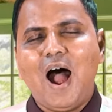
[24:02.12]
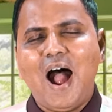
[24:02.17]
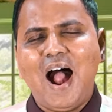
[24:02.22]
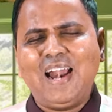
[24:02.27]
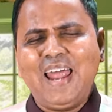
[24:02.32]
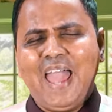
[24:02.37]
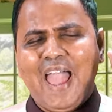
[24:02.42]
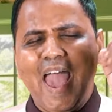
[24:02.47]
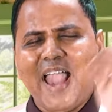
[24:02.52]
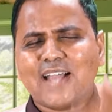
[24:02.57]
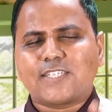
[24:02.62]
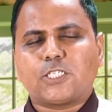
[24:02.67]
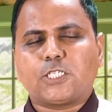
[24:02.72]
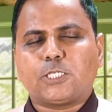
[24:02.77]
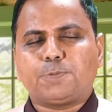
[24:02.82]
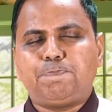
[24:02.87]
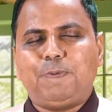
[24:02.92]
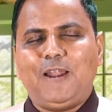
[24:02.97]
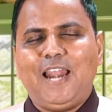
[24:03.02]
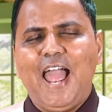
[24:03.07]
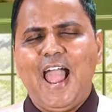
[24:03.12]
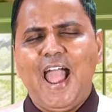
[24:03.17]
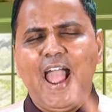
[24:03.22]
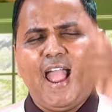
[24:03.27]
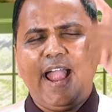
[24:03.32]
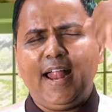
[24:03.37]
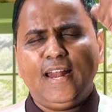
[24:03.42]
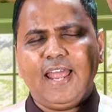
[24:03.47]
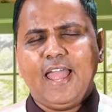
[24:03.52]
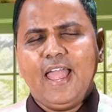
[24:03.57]
God
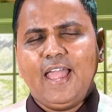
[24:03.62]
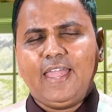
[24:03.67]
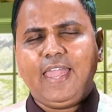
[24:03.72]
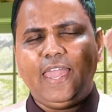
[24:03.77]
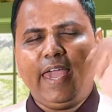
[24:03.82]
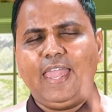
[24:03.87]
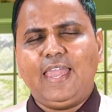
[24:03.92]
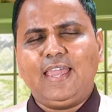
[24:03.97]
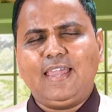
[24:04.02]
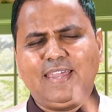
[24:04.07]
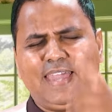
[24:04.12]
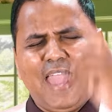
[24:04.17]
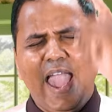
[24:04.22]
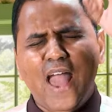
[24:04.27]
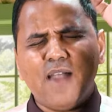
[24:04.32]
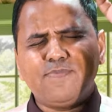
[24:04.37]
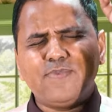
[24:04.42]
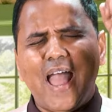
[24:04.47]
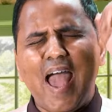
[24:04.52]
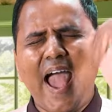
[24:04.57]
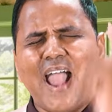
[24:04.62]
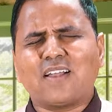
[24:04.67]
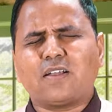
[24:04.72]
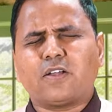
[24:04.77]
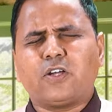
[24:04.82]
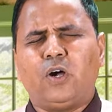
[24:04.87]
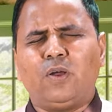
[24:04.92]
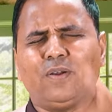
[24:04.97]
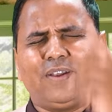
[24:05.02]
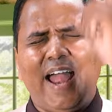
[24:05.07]
explained, he gave
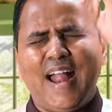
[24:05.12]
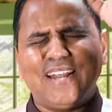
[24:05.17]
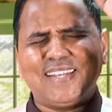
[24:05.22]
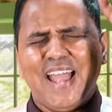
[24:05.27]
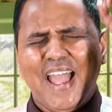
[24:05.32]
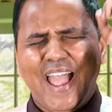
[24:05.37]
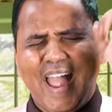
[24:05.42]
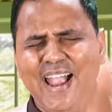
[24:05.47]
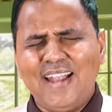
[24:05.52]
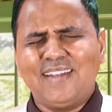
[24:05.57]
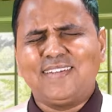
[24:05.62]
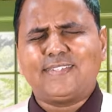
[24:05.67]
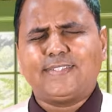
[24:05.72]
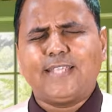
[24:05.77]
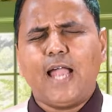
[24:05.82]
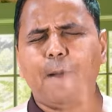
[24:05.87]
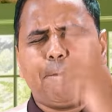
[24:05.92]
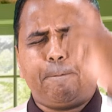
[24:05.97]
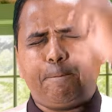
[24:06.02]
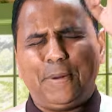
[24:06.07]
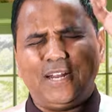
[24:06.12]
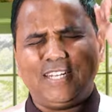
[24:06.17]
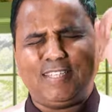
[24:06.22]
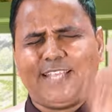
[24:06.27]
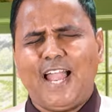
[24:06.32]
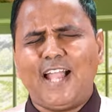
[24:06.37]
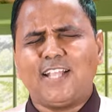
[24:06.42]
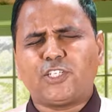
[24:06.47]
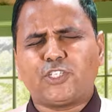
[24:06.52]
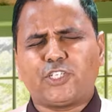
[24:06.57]
accurate
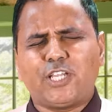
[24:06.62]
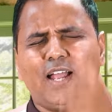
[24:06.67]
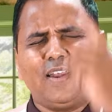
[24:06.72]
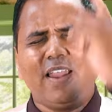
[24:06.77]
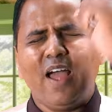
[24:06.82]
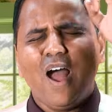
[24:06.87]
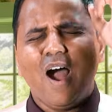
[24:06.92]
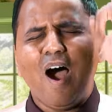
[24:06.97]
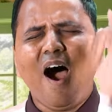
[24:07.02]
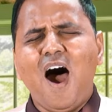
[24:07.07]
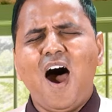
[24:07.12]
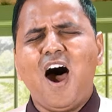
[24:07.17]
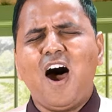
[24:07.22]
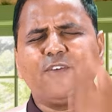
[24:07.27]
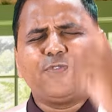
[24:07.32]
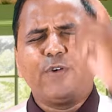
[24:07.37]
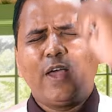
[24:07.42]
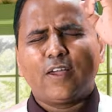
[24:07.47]
interpretation of